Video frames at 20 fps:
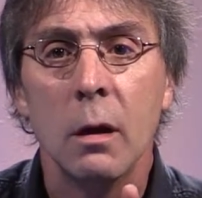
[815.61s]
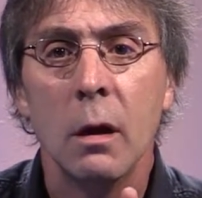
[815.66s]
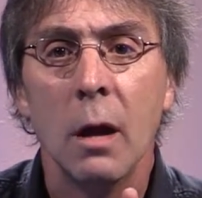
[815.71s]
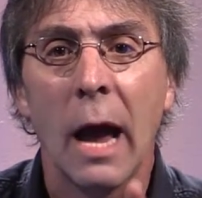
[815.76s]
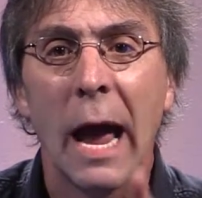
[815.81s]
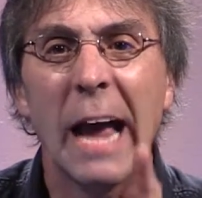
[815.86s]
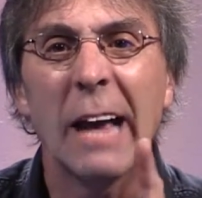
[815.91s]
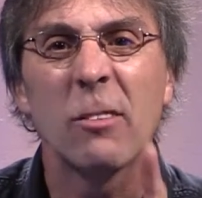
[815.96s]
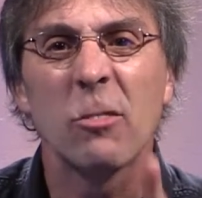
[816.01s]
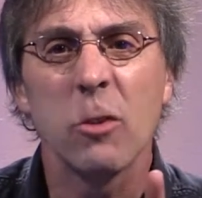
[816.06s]

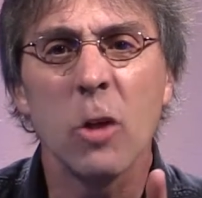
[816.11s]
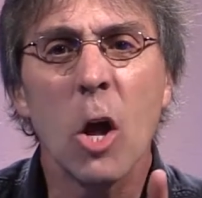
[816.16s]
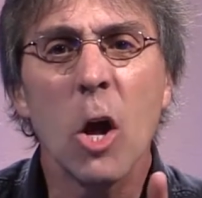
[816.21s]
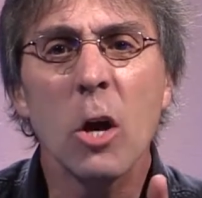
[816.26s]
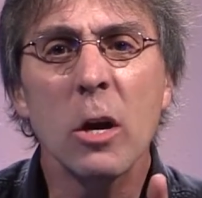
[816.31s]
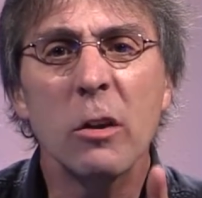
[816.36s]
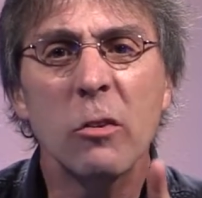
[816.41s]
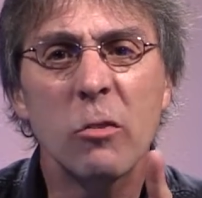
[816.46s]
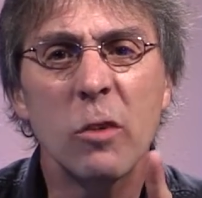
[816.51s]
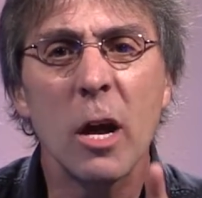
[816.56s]
As
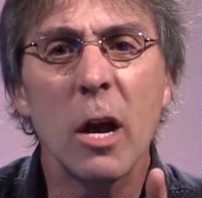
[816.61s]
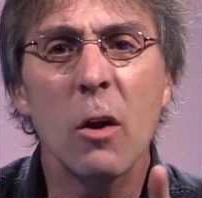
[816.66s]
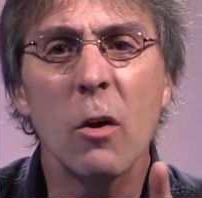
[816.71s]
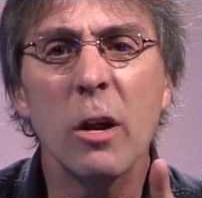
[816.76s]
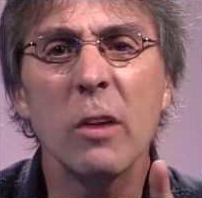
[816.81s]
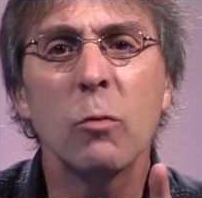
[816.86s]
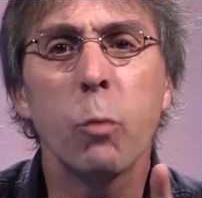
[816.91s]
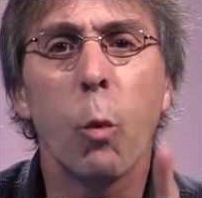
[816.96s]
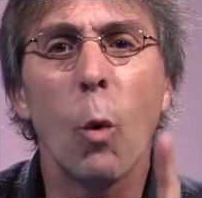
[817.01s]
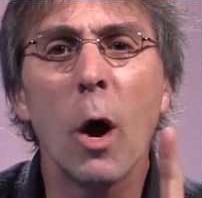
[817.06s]
long as there
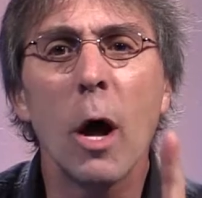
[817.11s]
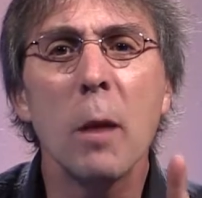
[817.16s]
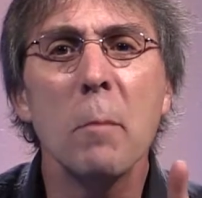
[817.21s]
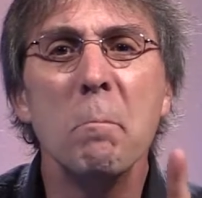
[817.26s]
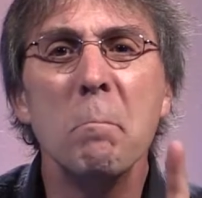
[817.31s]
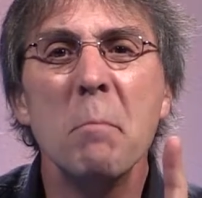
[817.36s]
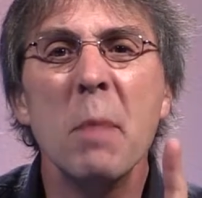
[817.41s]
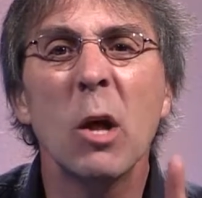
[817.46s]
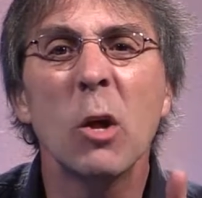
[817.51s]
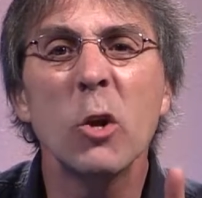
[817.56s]
is
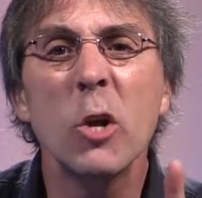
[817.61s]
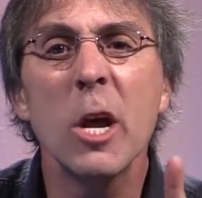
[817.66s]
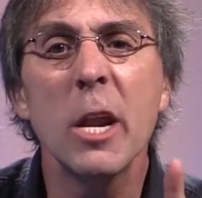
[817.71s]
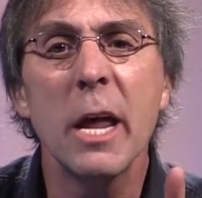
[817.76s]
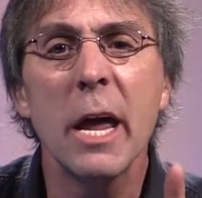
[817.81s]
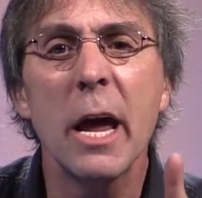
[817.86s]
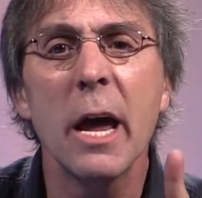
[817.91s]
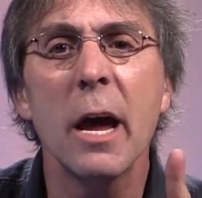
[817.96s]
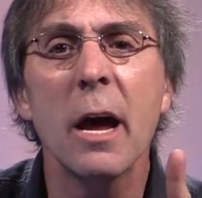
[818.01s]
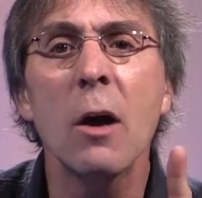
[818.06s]
one
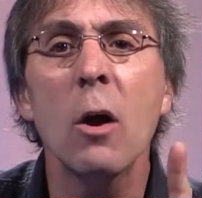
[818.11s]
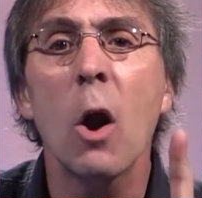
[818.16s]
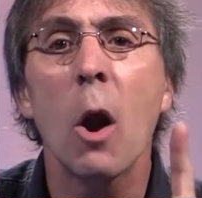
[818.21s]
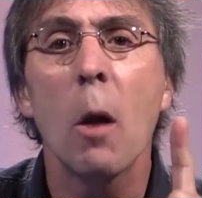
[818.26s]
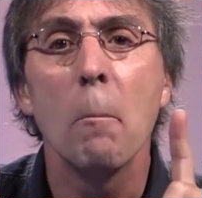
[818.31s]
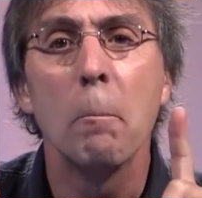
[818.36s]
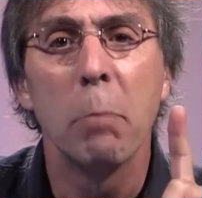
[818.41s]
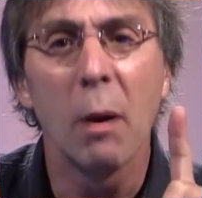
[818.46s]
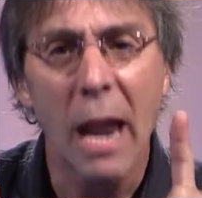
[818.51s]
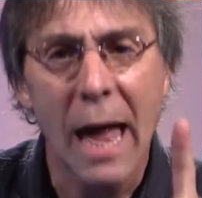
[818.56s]
millionaire
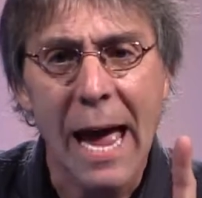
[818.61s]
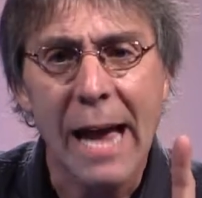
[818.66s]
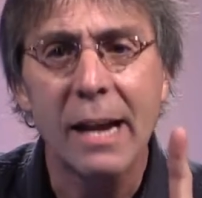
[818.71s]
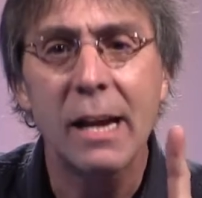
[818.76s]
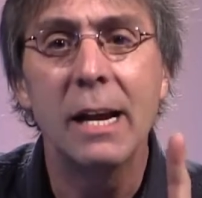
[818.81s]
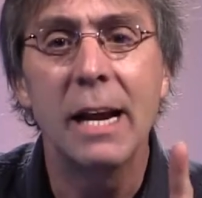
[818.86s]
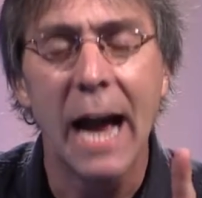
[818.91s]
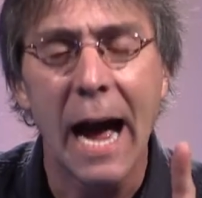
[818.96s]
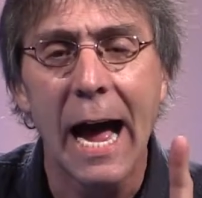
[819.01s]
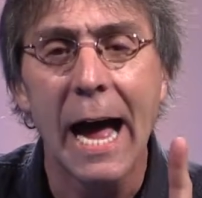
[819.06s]
black
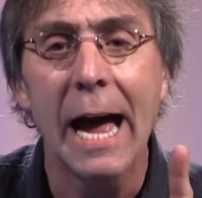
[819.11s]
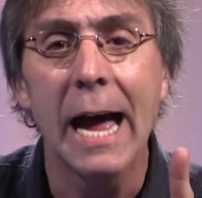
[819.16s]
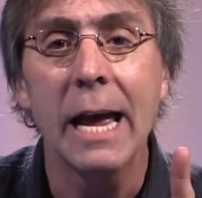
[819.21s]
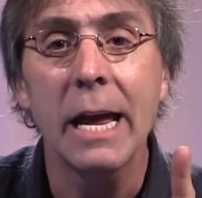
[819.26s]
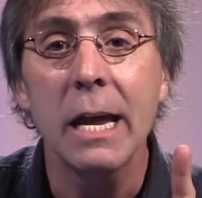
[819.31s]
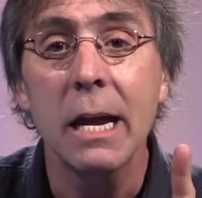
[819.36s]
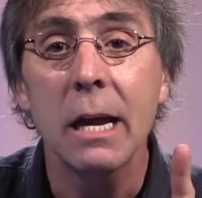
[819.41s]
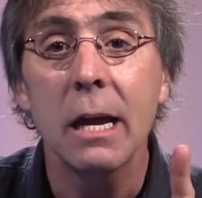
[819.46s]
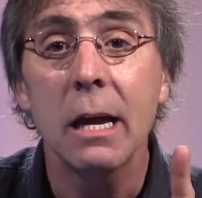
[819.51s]
guy